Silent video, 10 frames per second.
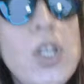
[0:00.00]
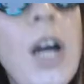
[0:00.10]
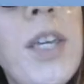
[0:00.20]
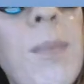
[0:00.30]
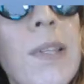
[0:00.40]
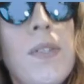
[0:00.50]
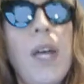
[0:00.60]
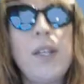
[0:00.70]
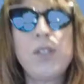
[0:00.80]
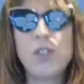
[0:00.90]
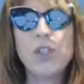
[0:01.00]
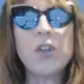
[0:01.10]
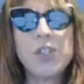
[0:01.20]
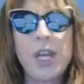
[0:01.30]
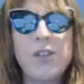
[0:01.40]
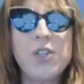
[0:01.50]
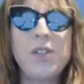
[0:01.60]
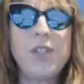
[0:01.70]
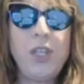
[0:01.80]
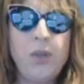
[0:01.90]
documents that search
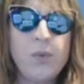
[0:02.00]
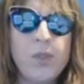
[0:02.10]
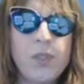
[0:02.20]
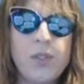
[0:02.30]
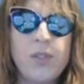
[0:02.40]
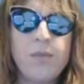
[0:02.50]
engines use.